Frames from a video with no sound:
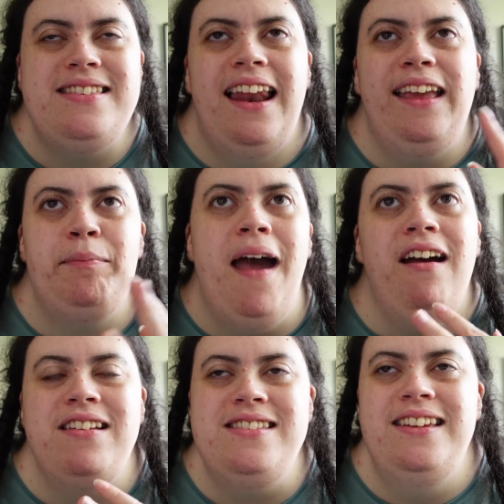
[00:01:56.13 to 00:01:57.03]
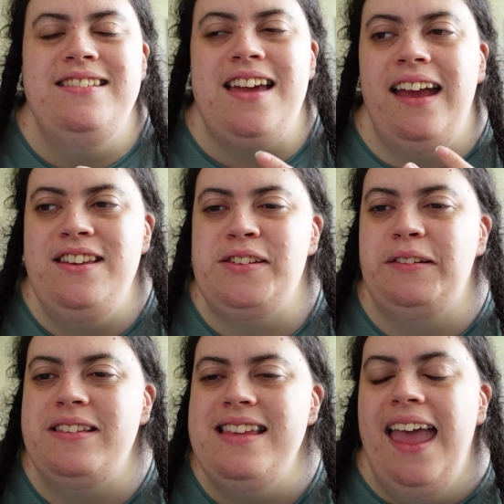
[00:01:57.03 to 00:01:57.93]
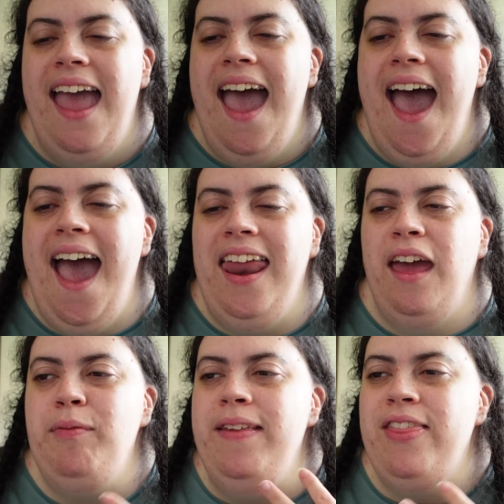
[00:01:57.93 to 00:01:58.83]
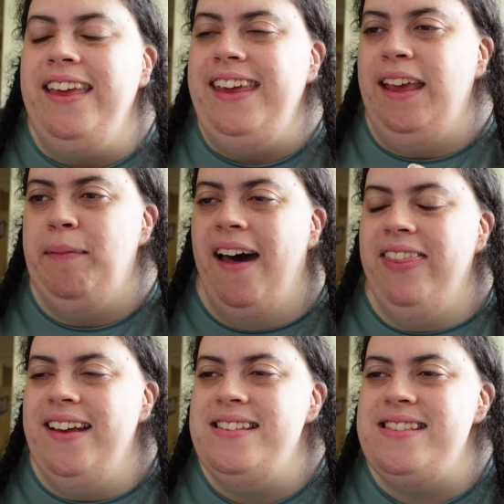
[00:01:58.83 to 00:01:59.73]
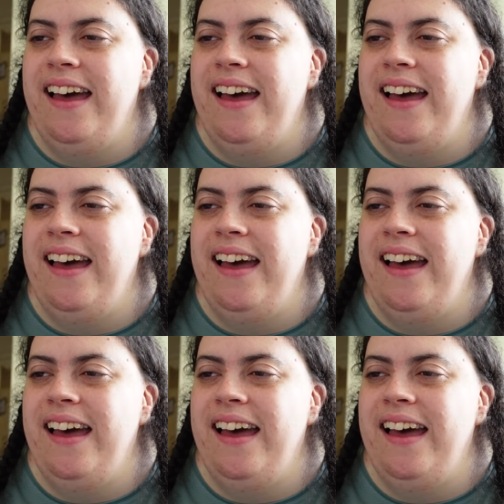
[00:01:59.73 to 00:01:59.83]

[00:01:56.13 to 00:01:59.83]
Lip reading: so like comparison titles, and I've been thinking about this,